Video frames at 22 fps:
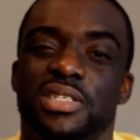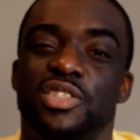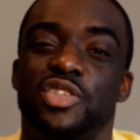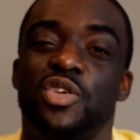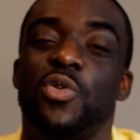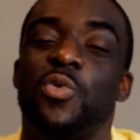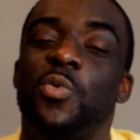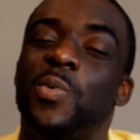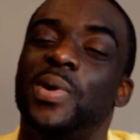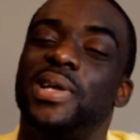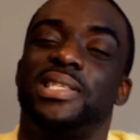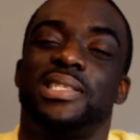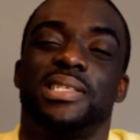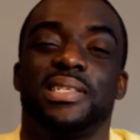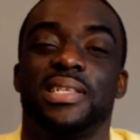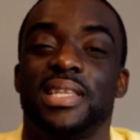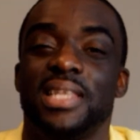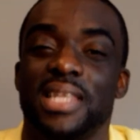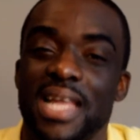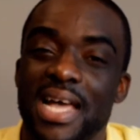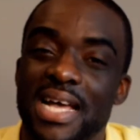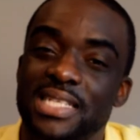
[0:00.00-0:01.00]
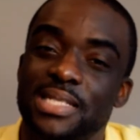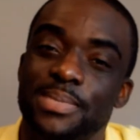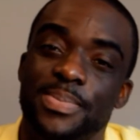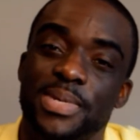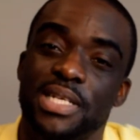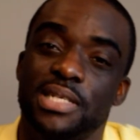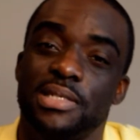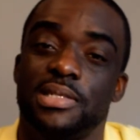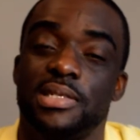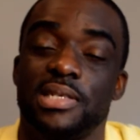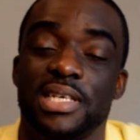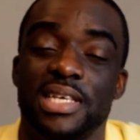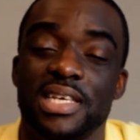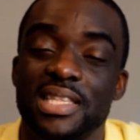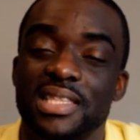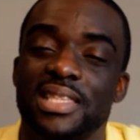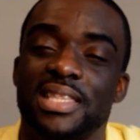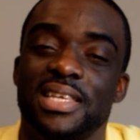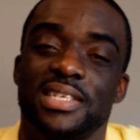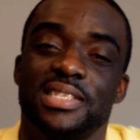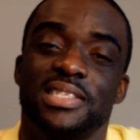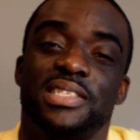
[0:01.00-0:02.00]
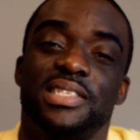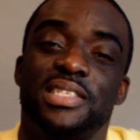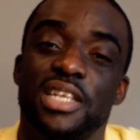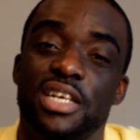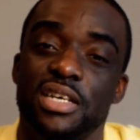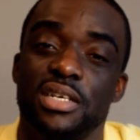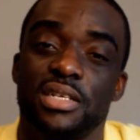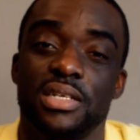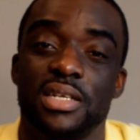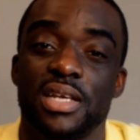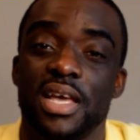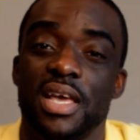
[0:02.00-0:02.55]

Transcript: Don't wait till the last minute to get things done.